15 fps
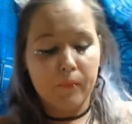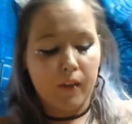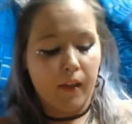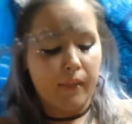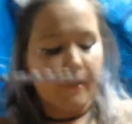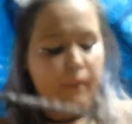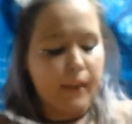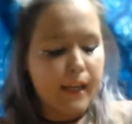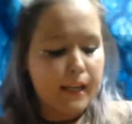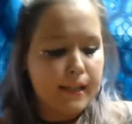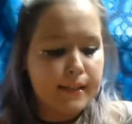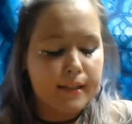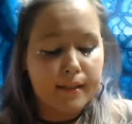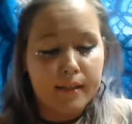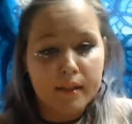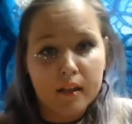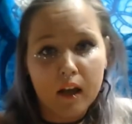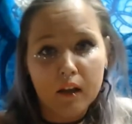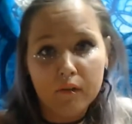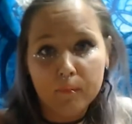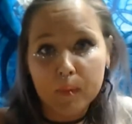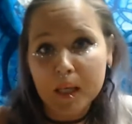things and
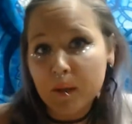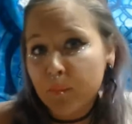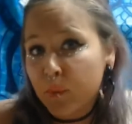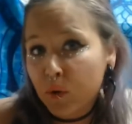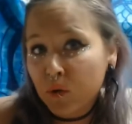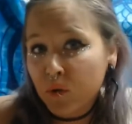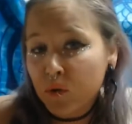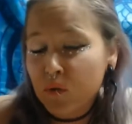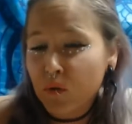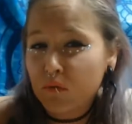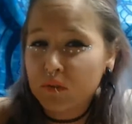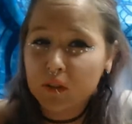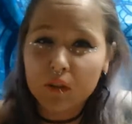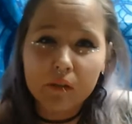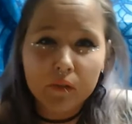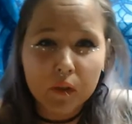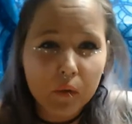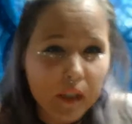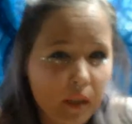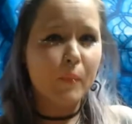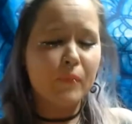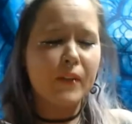stuff, people who don't serve you anymore.